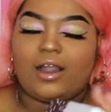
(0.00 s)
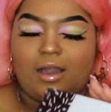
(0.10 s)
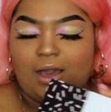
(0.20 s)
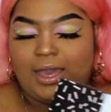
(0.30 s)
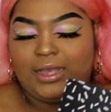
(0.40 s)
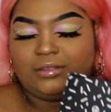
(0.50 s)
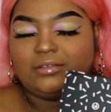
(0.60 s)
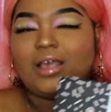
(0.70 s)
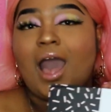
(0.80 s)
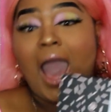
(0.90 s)

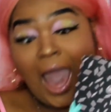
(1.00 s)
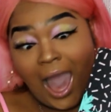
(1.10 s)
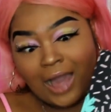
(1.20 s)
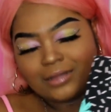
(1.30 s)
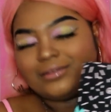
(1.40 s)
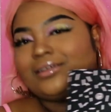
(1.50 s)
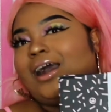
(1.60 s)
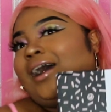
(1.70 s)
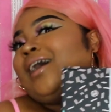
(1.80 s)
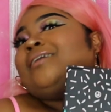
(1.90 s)
Guys,
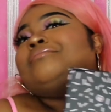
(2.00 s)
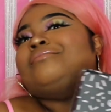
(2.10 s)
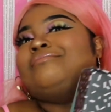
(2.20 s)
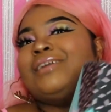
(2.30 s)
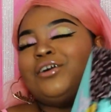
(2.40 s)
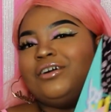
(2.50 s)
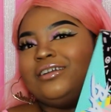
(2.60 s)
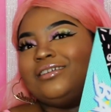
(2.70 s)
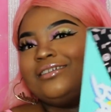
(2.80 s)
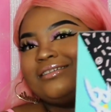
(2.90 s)
God, oh my
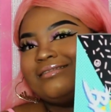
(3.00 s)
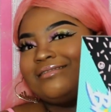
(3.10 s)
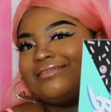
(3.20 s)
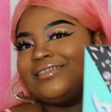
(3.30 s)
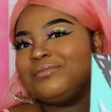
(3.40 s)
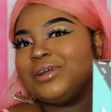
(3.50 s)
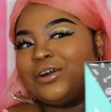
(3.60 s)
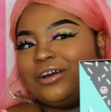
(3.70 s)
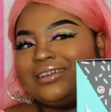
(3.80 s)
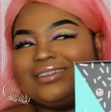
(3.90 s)
god, oh my
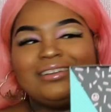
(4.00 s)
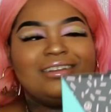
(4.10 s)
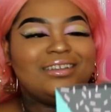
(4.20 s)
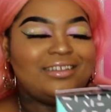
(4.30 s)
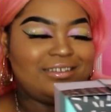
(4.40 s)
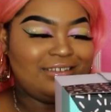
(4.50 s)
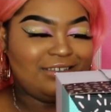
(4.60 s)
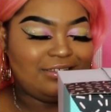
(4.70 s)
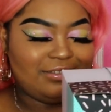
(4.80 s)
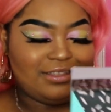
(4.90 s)
god.
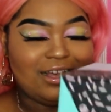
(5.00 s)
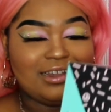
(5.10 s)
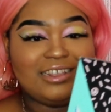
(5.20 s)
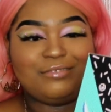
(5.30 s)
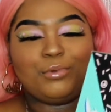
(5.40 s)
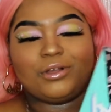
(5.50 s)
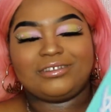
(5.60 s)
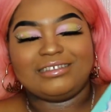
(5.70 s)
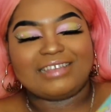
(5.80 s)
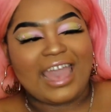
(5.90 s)
No, this
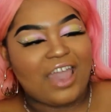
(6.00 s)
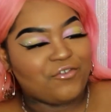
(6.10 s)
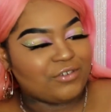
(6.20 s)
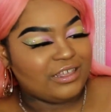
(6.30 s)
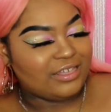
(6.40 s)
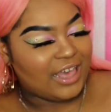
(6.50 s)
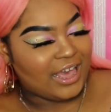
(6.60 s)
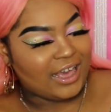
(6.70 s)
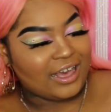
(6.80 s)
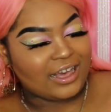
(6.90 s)
box is
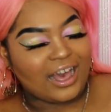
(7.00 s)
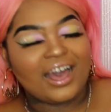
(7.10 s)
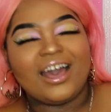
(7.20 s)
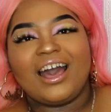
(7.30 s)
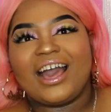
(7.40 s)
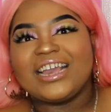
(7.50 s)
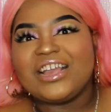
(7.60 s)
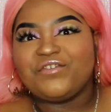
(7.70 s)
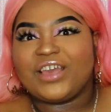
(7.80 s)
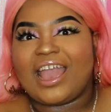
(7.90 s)
everything. I
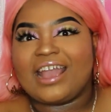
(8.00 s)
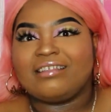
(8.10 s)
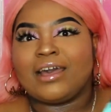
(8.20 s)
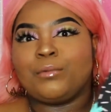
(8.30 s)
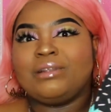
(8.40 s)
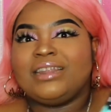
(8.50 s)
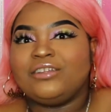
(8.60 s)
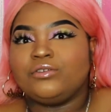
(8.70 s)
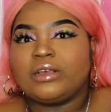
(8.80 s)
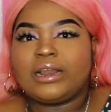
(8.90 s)
keep forgetting that when they
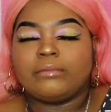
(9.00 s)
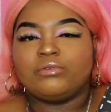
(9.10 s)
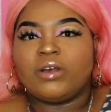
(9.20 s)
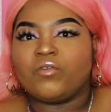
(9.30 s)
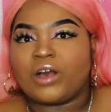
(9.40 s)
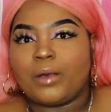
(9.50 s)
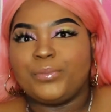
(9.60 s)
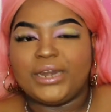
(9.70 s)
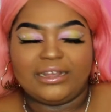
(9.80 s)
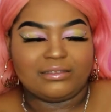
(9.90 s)
do collabs with other
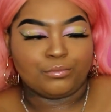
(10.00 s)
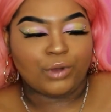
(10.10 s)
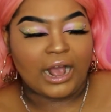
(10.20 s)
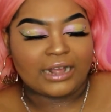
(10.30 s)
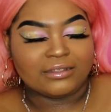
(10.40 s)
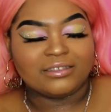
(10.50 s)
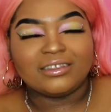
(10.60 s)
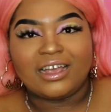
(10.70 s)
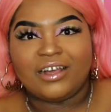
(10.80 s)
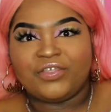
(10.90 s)
companies and
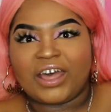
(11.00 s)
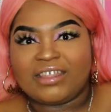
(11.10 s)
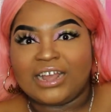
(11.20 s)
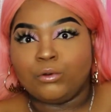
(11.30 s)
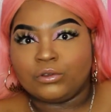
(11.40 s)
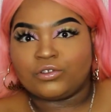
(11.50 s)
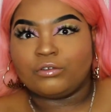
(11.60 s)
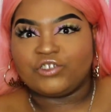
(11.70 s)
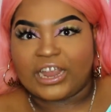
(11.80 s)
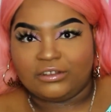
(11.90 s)
brands that they
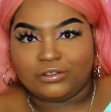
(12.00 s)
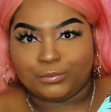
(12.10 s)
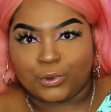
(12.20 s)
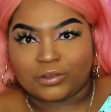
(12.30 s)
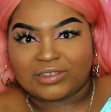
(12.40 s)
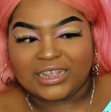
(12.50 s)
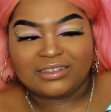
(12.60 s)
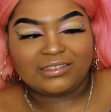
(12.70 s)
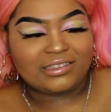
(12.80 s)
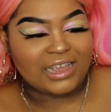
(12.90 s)
also change the
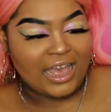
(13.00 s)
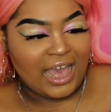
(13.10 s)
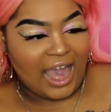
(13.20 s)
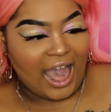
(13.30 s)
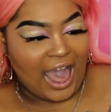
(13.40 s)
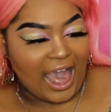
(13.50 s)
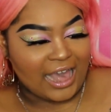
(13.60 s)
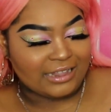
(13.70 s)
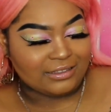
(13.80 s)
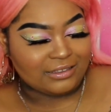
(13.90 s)
boxes,
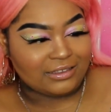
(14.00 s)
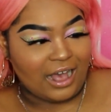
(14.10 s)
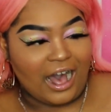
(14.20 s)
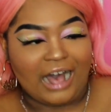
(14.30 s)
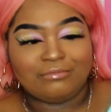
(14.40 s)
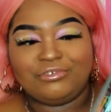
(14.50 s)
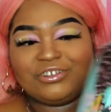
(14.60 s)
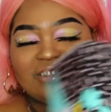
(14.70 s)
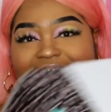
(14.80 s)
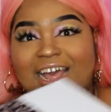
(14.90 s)
and I'm
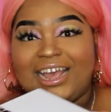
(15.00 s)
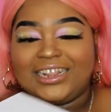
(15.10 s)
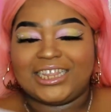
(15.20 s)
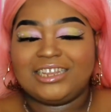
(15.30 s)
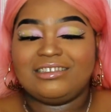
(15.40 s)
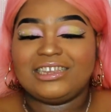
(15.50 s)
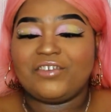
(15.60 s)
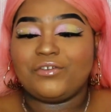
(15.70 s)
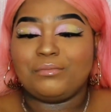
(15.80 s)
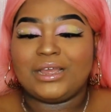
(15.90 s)
just like, this is
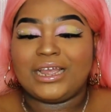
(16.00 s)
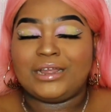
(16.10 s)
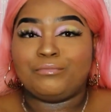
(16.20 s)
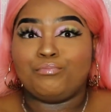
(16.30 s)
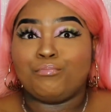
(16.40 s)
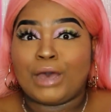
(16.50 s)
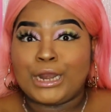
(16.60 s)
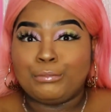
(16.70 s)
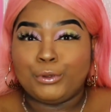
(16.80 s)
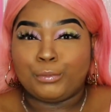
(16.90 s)
giving me
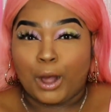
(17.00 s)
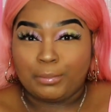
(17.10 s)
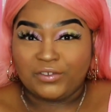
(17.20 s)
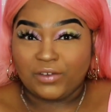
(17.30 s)
Malibu Barbie